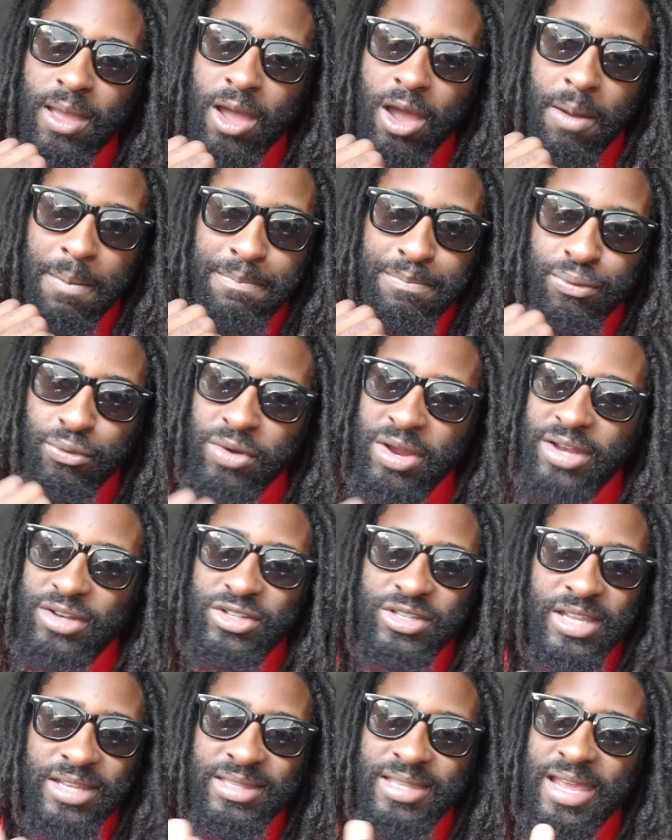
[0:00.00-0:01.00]
a
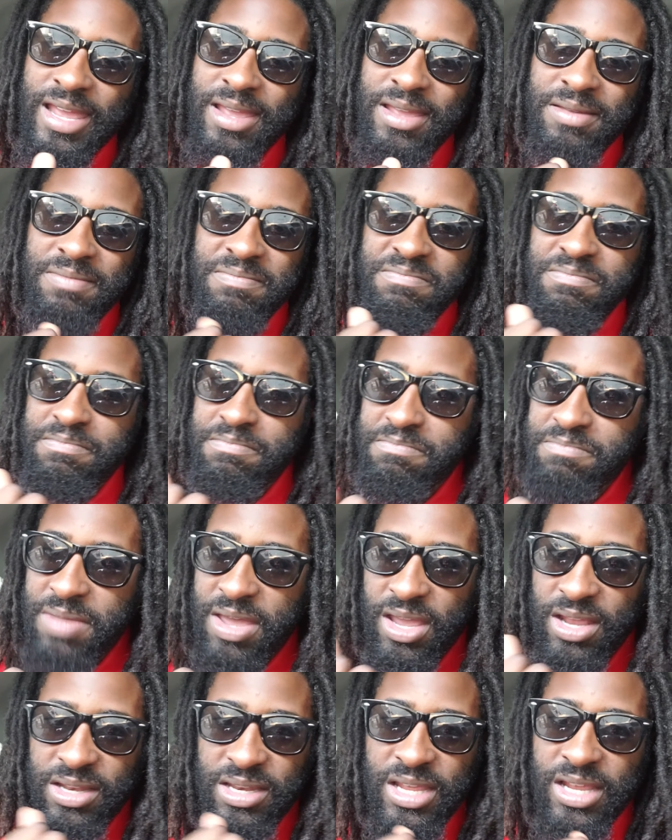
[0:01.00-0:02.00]
bridge that they
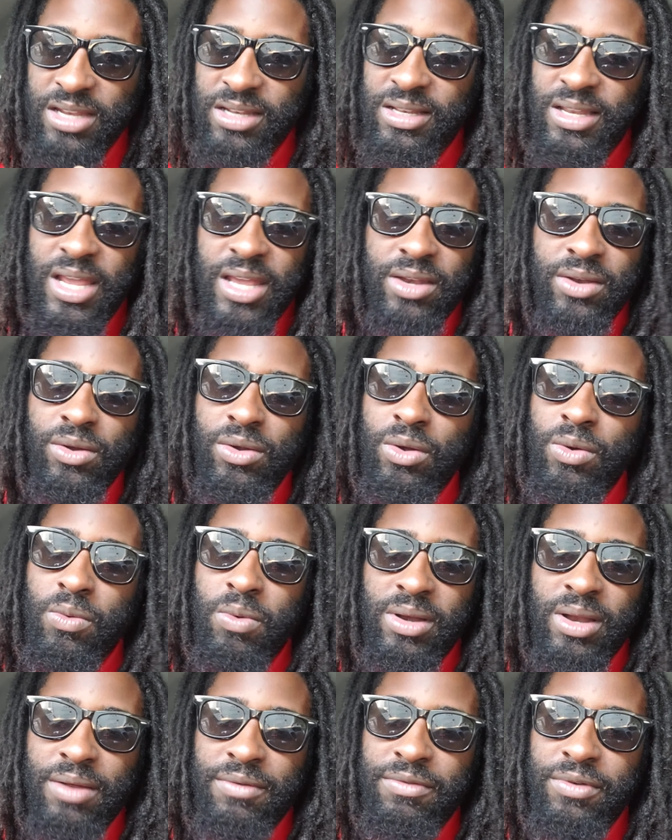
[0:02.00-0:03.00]
may need later or
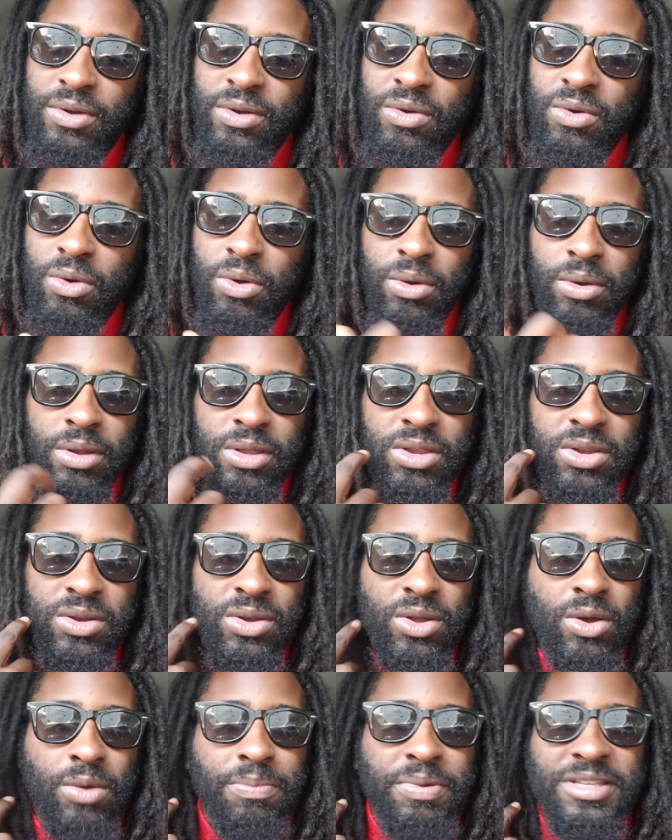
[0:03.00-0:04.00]
whatever, or, you
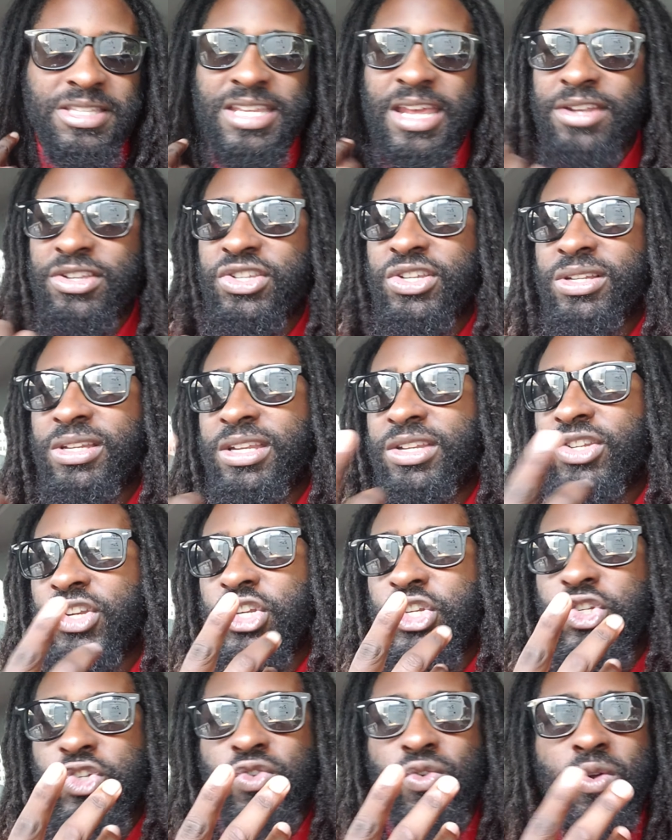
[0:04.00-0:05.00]
know, potentially
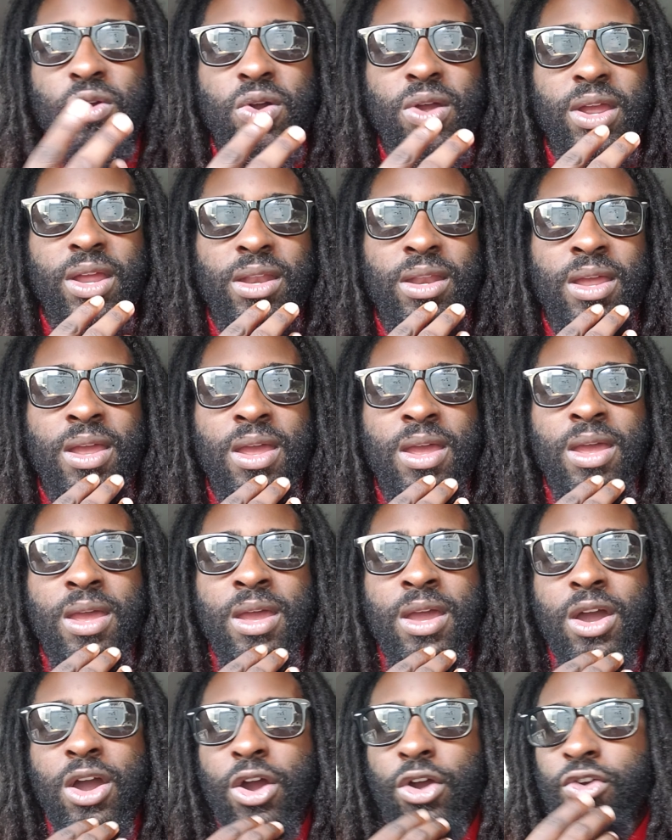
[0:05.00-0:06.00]
destroying
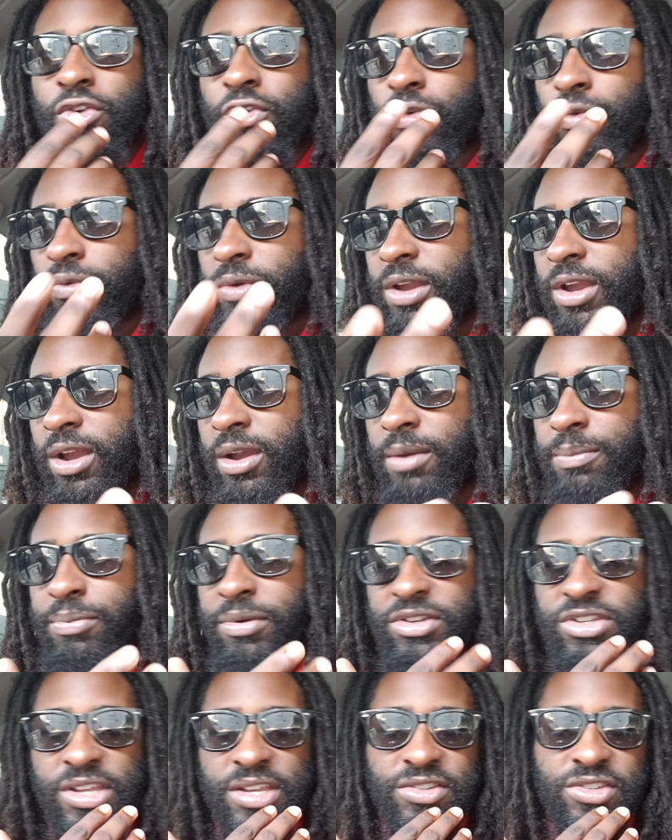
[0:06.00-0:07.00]
a career,
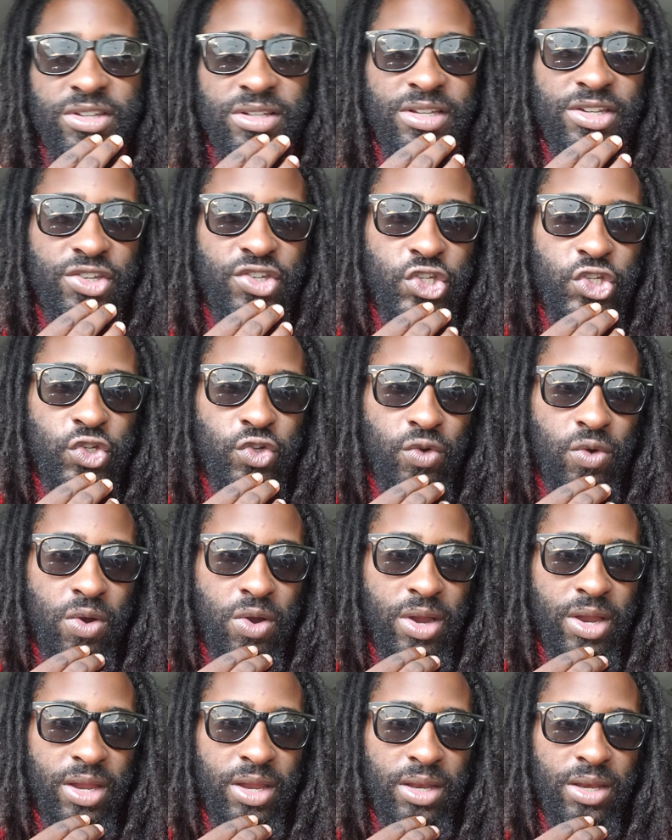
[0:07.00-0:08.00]
potentially
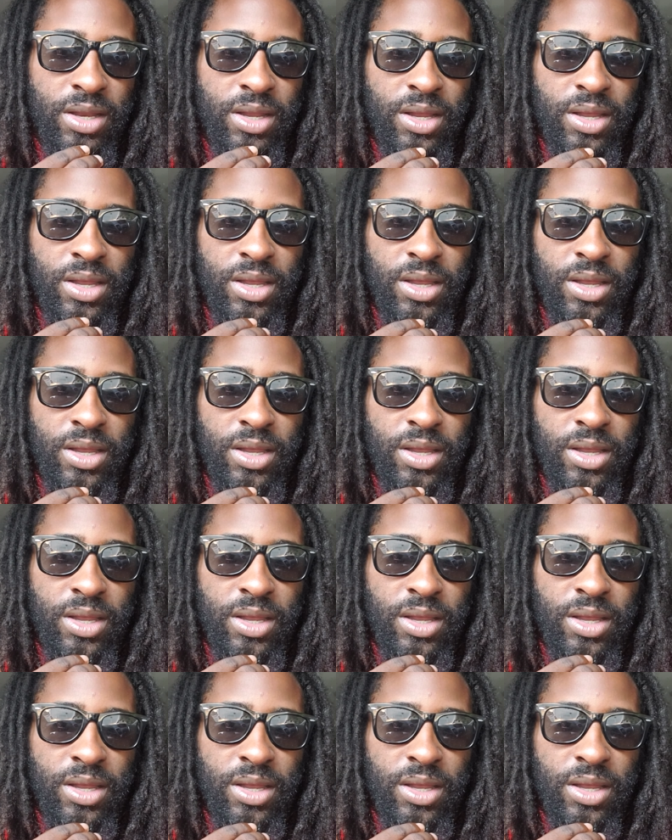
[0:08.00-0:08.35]
destroying